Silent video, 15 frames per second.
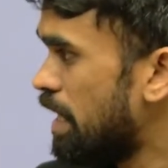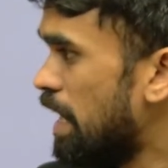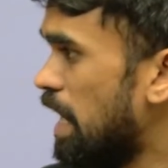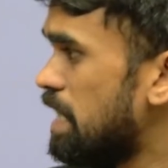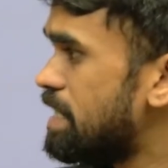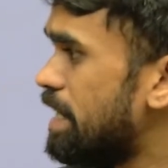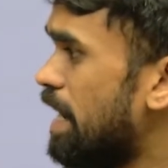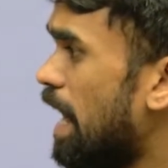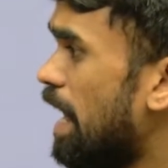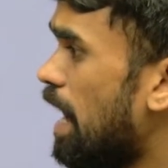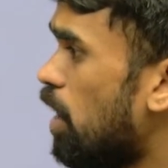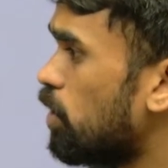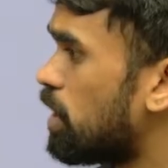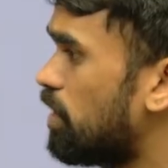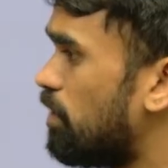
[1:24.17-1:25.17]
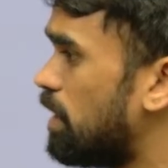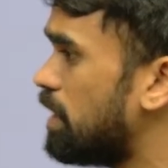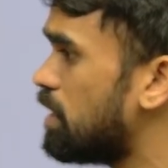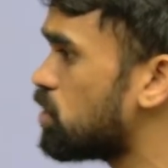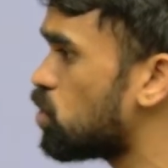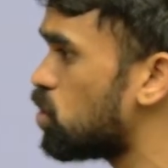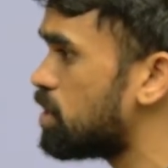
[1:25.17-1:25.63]
Yesterday I have given
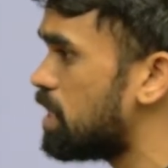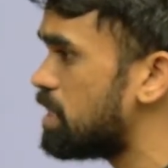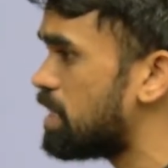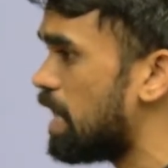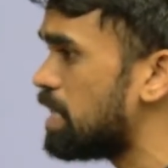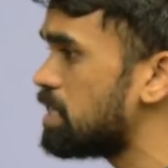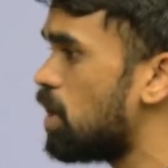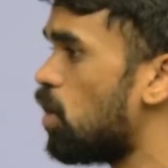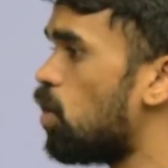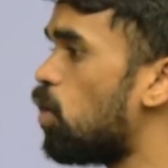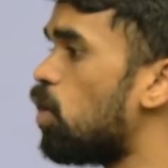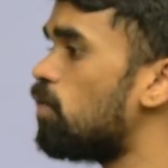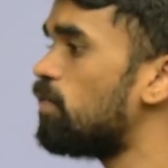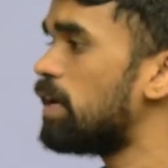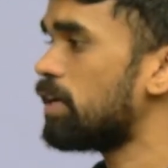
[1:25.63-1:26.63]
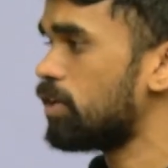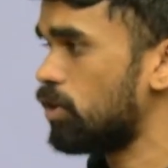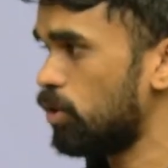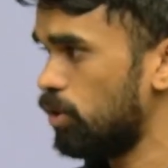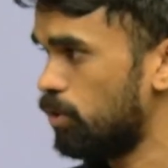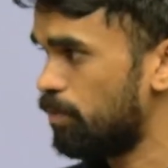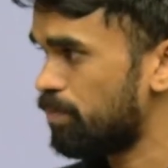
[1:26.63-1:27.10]
these questions as homework to
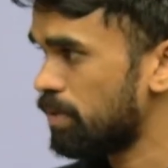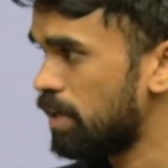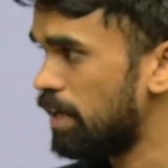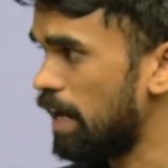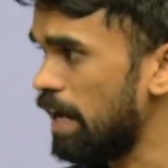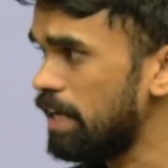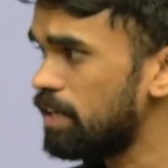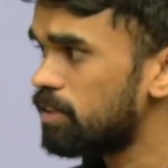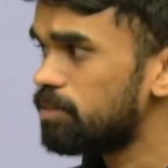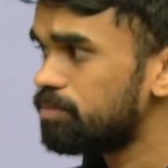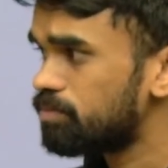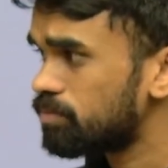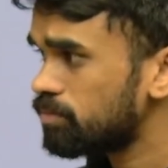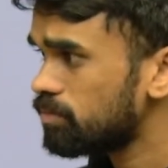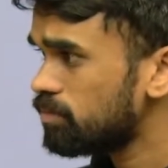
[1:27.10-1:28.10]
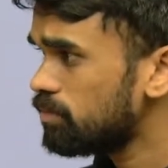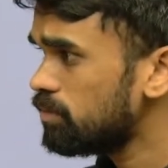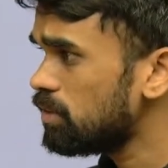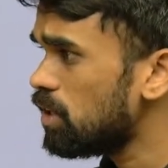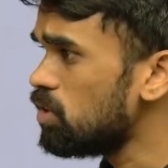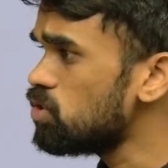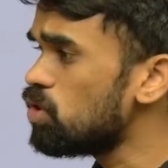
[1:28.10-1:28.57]
you, right?
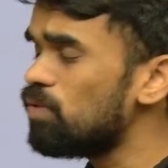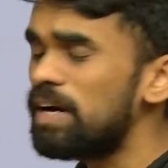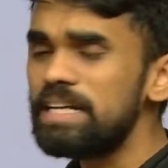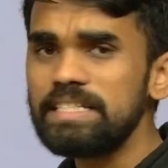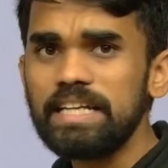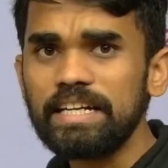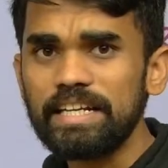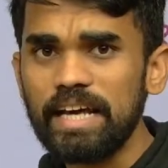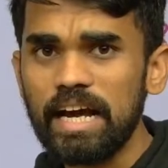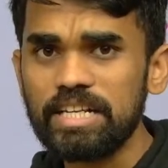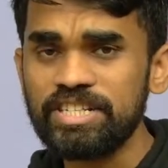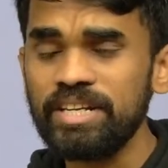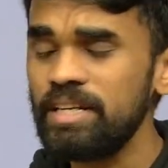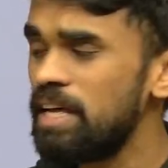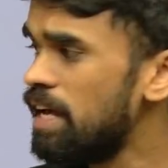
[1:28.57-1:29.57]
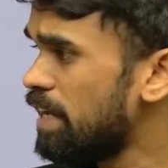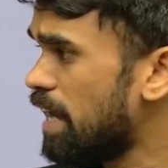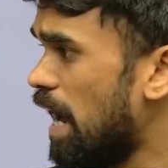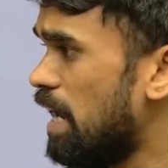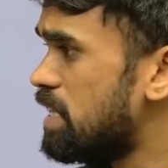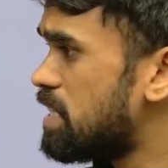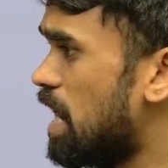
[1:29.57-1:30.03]
So what is that reaction?
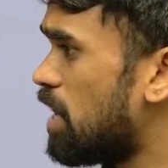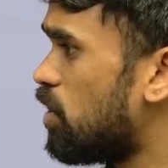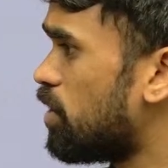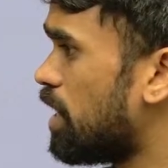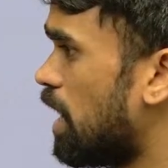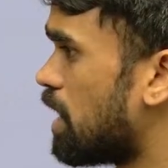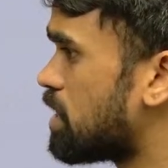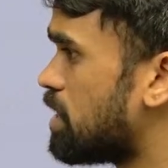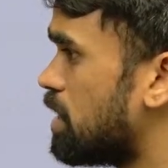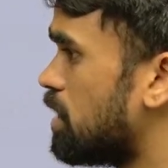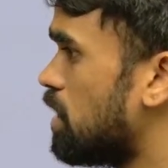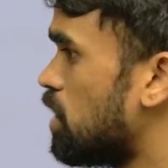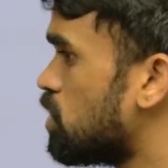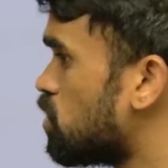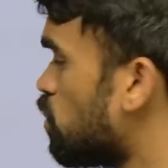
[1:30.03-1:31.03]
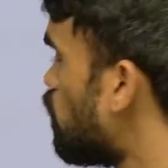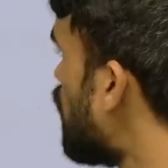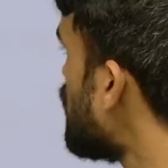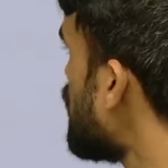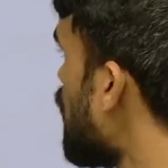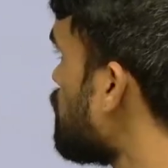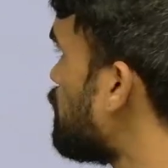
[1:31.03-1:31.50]
Cannizzaro reaction. So
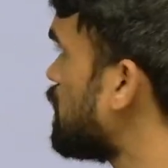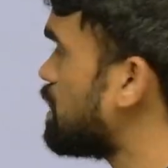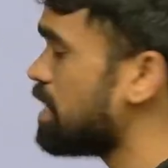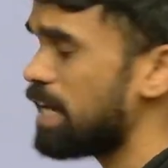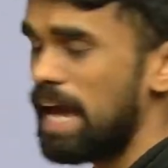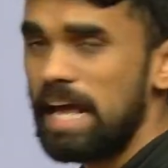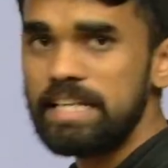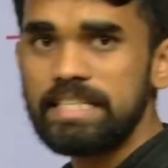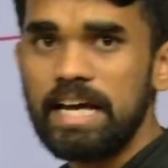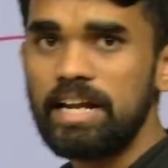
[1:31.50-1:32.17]
what happens in Cannizzaro